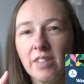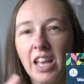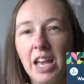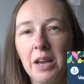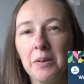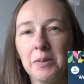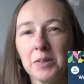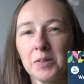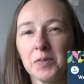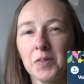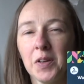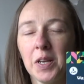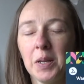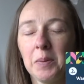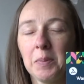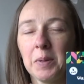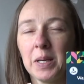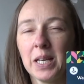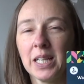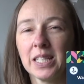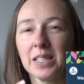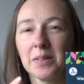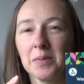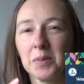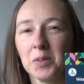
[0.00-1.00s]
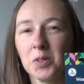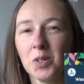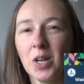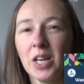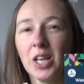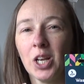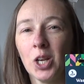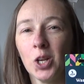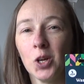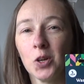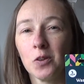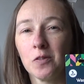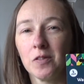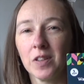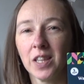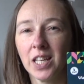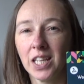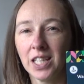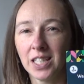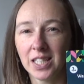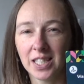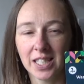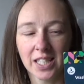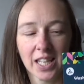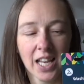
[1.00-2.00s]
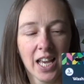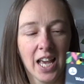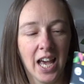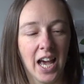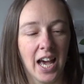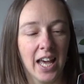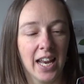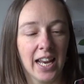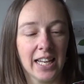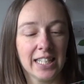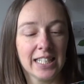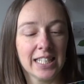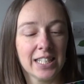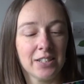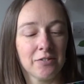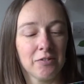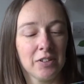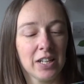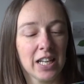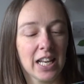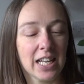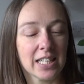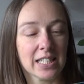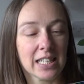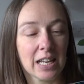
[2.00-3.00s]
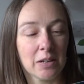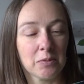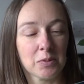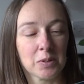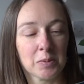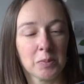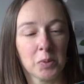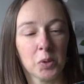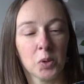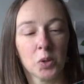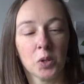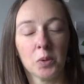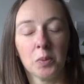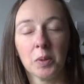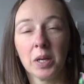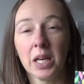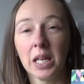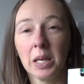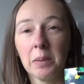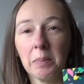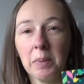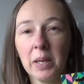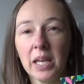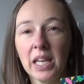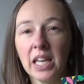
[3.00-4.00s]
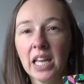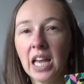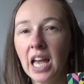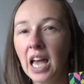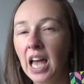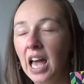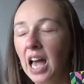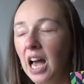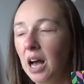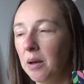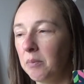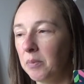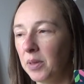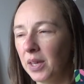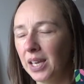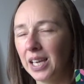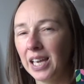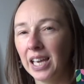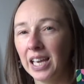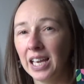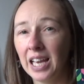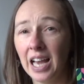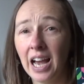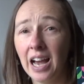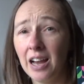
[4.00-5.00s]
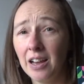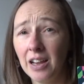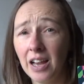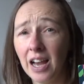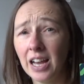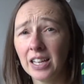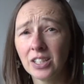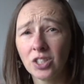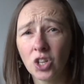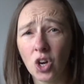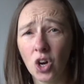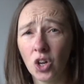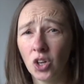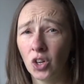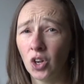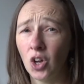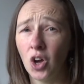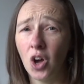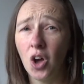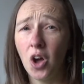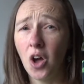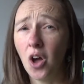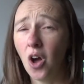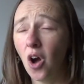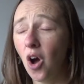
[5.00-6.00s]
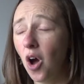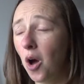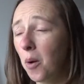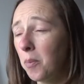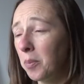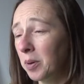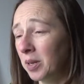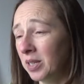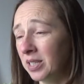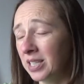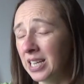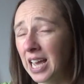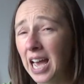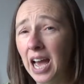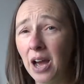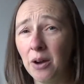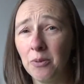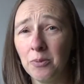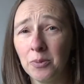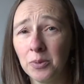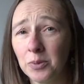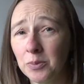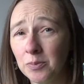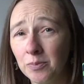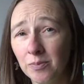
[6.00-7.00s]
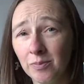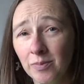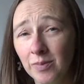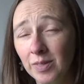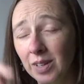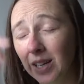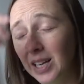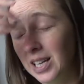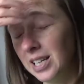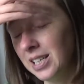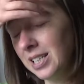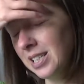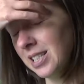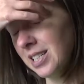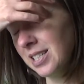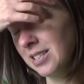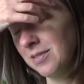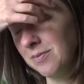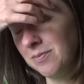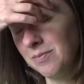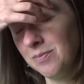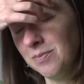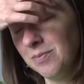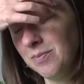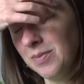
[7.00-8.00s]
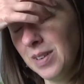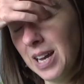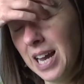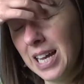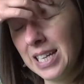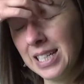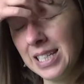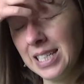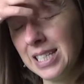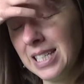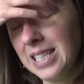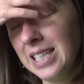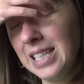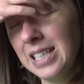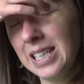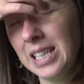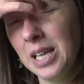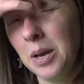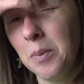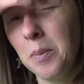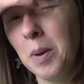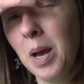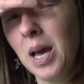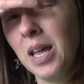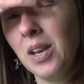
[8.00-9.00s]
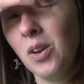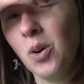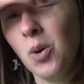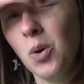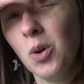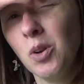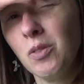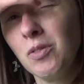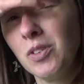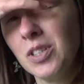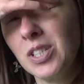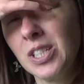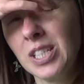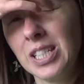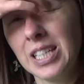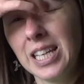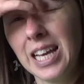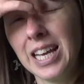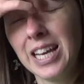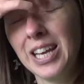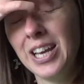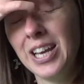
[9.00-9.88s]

it was funny because I was trying to look for this and I didn't realise how small they were going to be. I'm thinking I, had gone up and down and hadn't seen them and all of a sudden I,